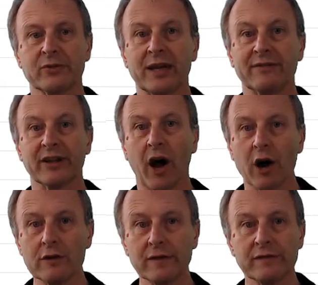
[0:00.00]
We have an
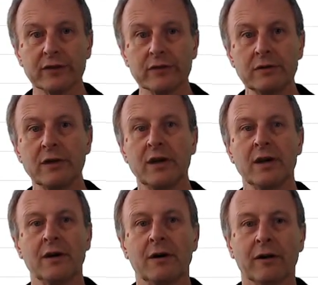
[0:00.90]
overview
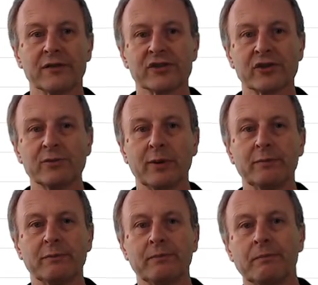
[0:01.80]
of the super
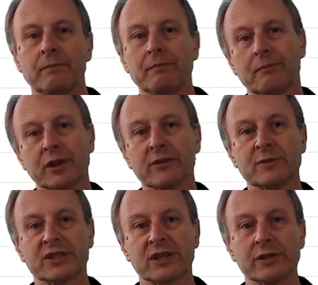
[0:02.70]
bill of
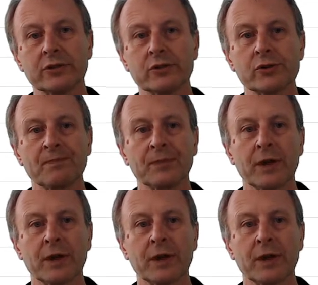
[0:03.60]
materials.